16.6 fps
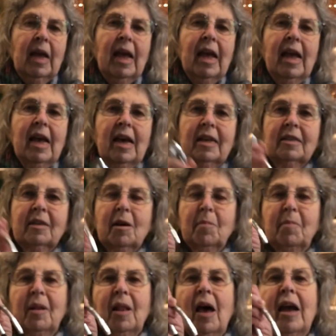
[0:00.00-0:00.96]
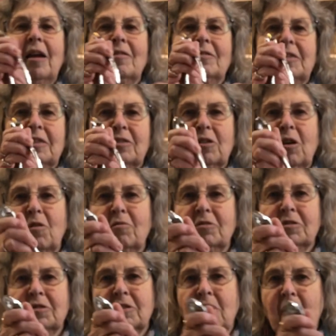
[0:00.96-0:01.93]
And a pliers is
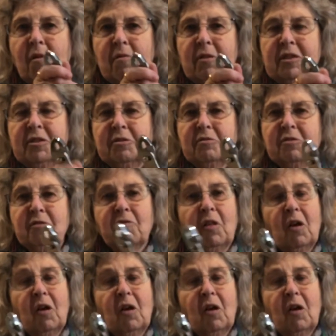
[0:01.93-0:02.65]
always useful.